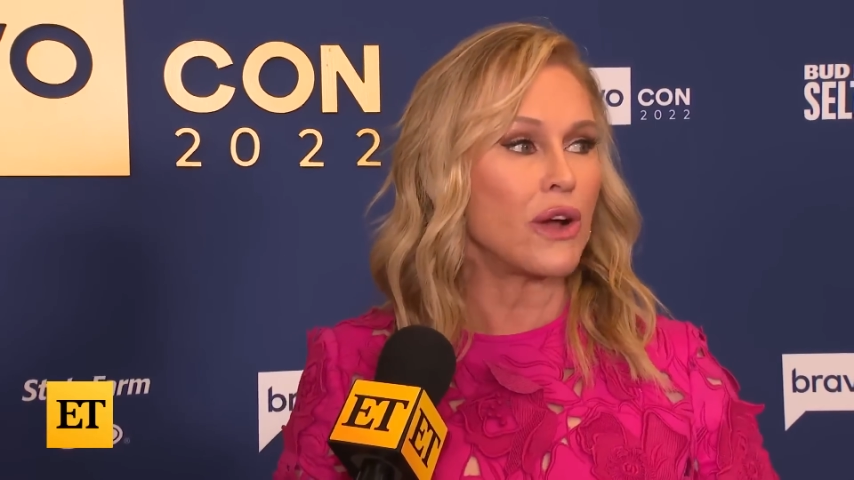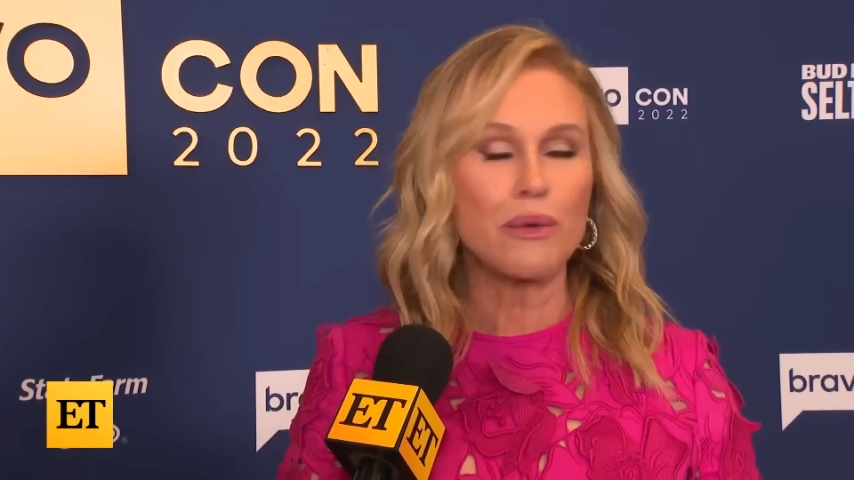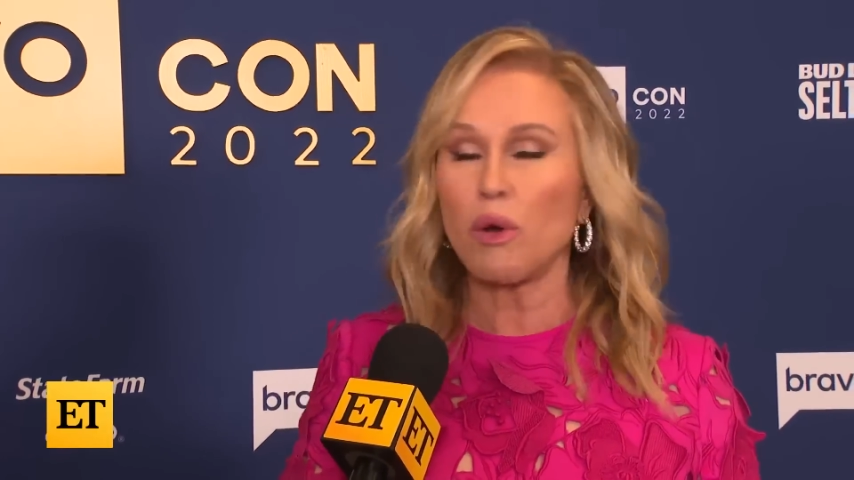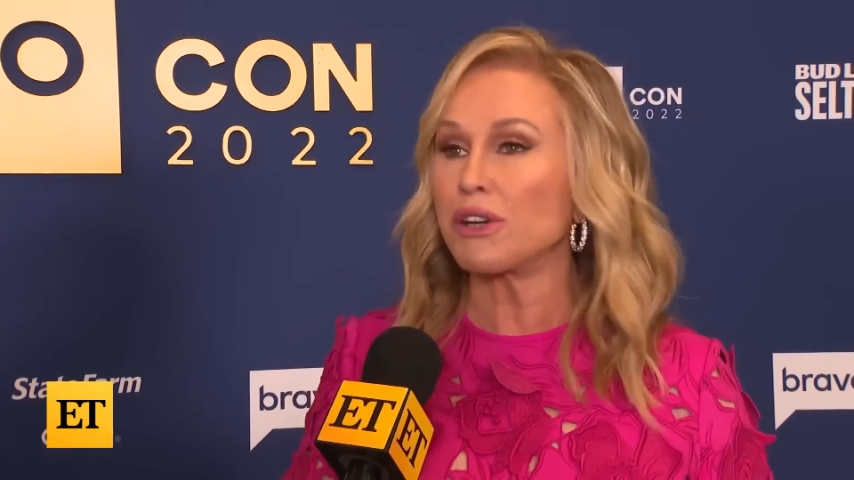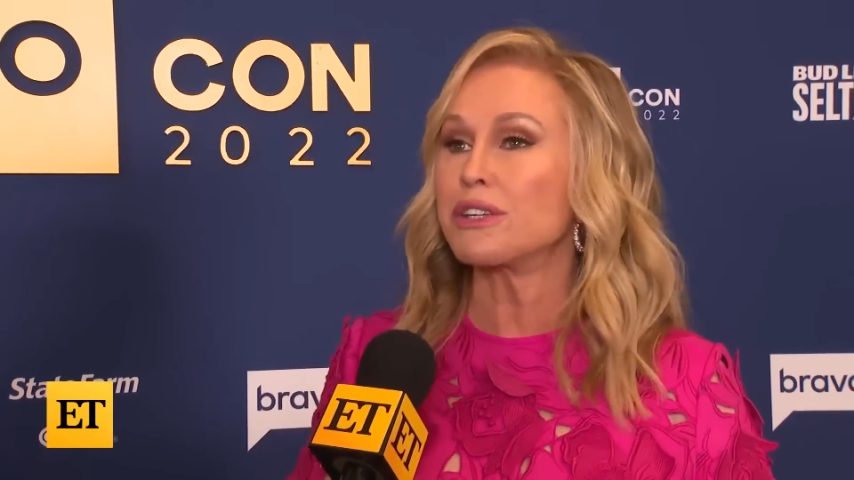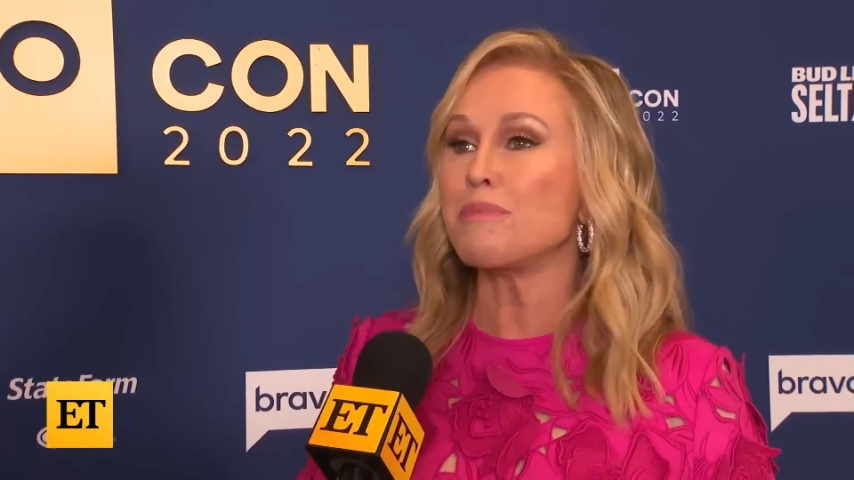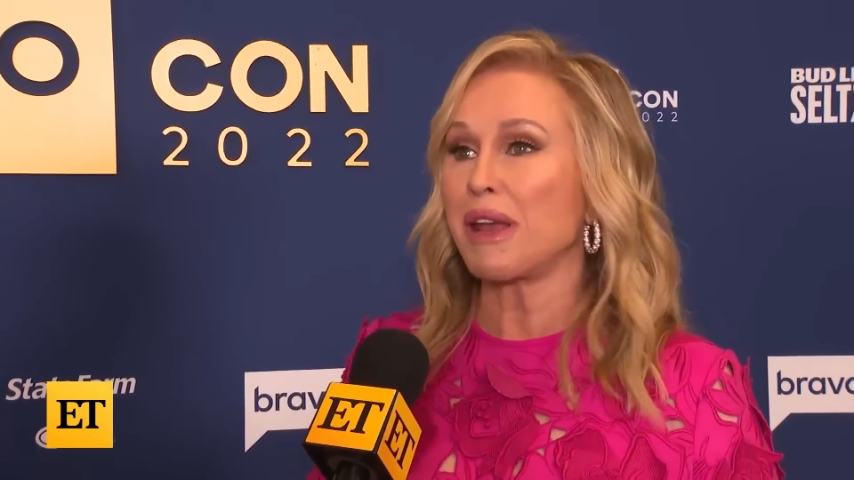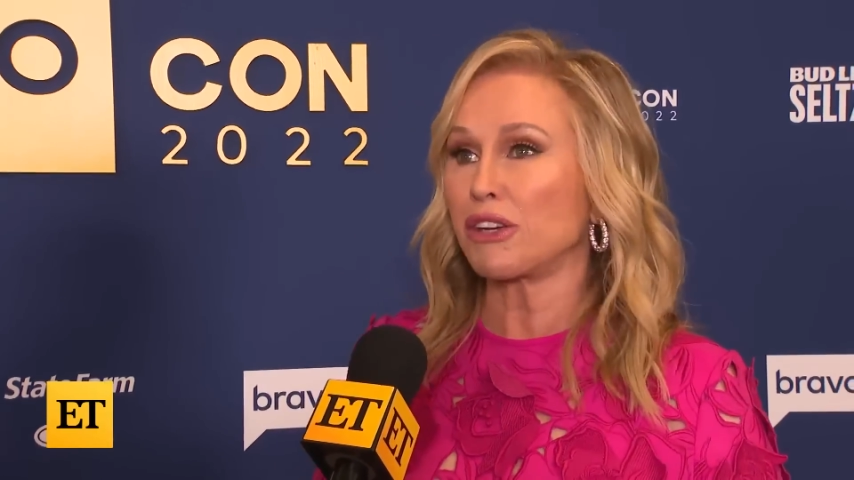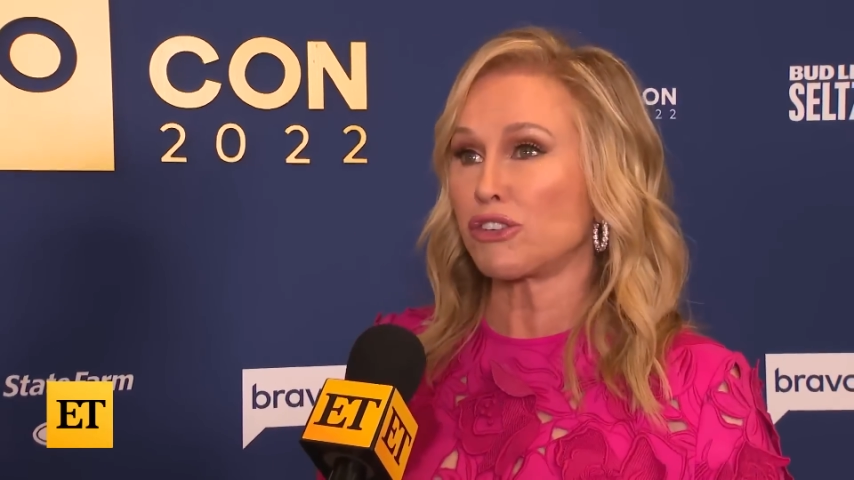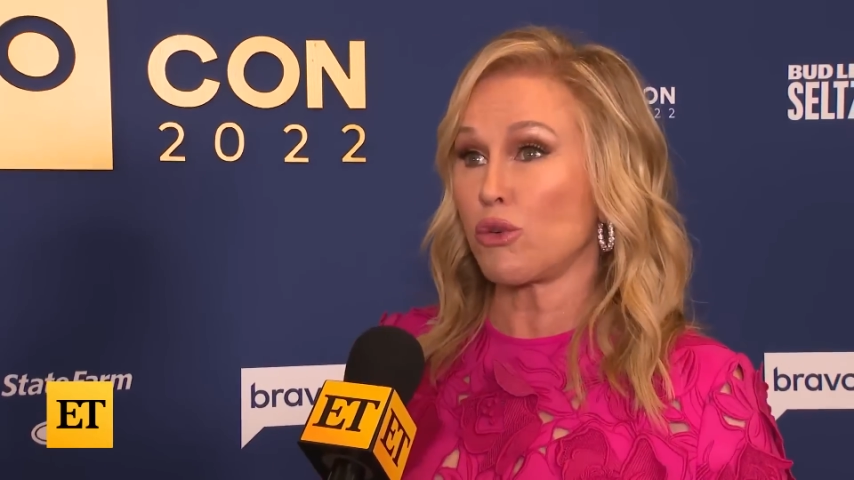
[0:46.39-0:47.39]
I wanted to
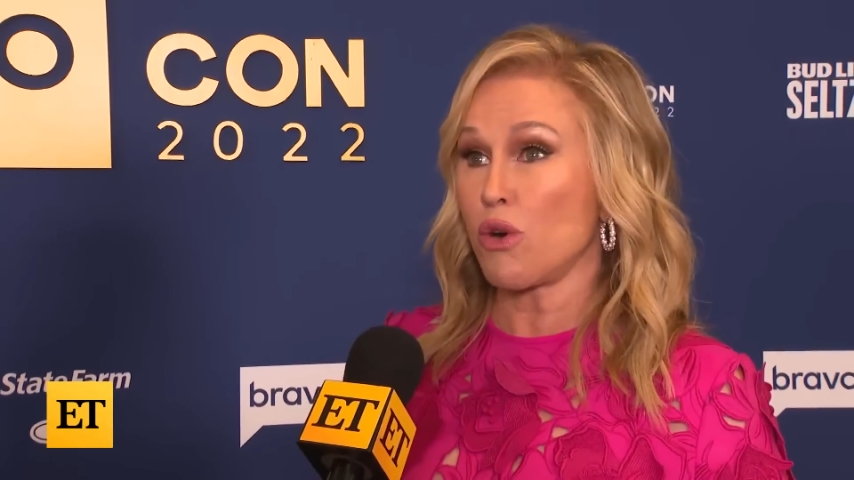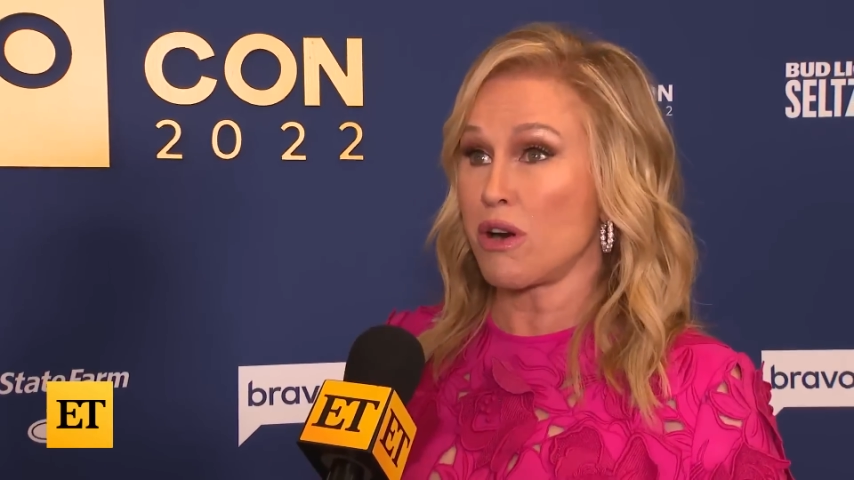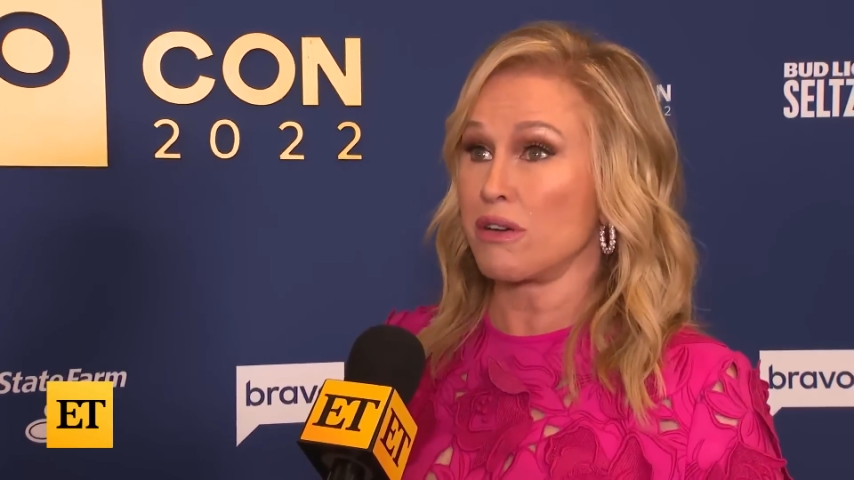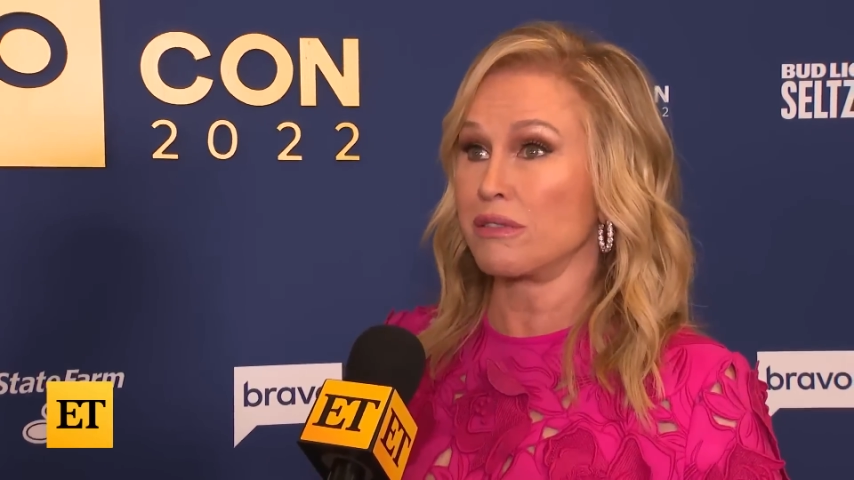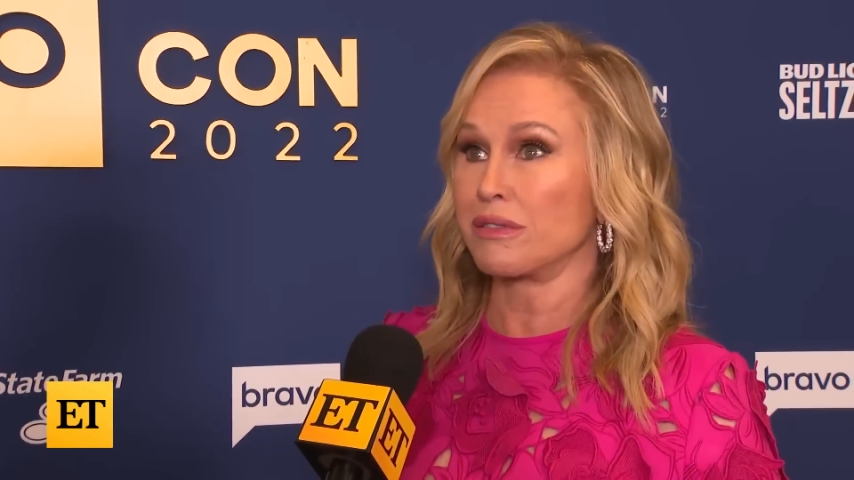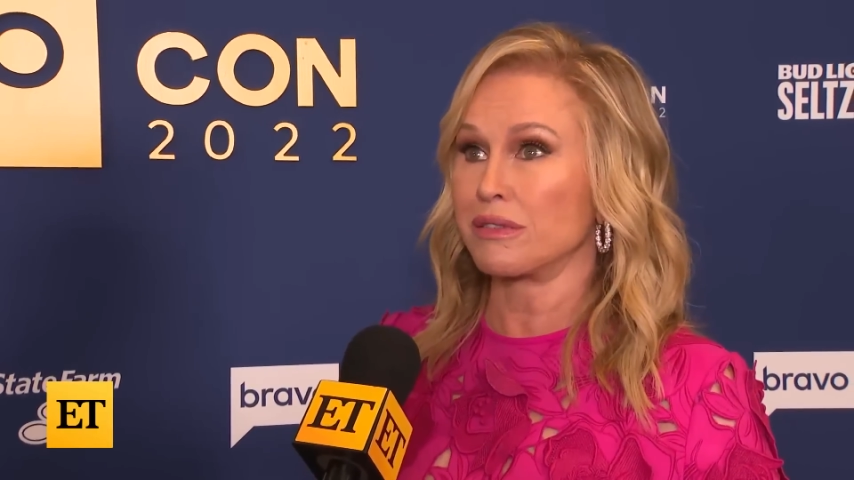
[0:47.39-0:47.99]
make sure